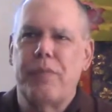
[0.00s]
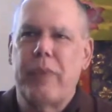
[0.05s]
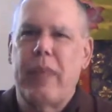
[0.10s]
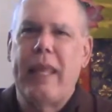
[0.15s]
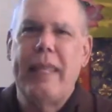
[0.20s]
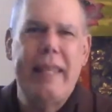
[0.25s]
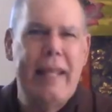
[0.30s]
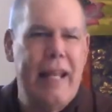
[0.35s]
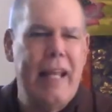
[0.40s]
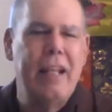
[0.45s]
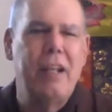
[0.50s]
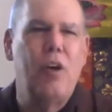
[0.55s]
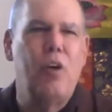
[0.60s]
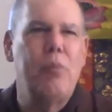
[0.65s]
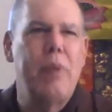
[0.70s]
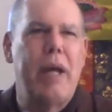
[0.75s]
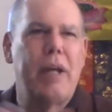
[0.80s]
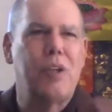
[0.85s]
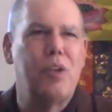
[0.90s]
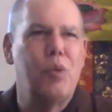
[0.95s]
And then I'd go
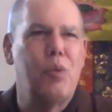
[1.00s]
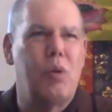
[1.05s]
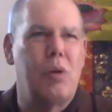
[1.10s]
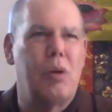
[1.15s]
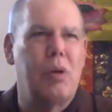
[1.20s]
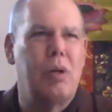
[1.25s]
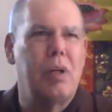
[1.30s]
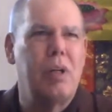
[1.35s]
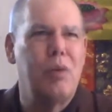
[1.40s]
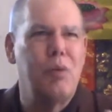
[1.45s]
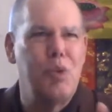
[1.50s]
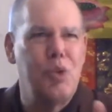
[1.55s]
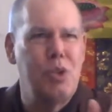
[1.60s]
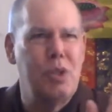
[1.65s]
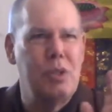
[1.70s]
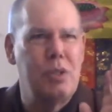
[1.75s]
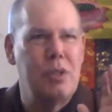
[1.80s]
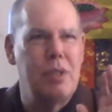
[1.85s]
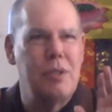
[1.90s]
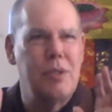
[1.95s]
back to work, and it was
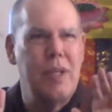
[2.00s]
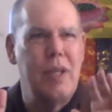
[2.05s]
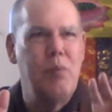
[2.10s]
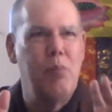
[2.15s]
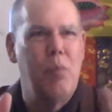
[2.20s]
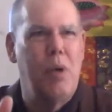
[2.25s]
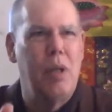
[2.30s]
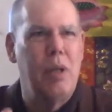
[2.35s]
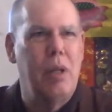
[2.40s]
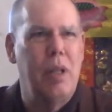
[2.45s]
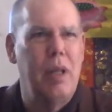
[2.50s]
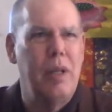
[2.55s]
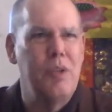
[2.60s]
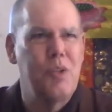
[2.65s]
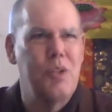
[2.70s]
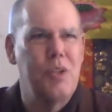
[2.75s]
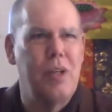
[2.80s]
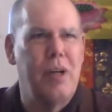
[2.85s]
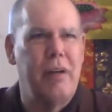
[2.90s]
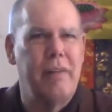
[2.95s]
just the same mundane
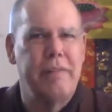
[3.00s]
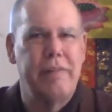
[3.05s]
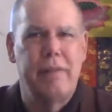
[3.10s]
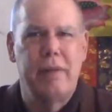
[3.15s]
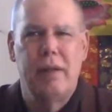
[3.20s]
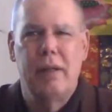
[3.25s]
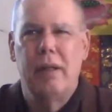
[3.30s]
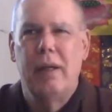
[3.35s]
stuff.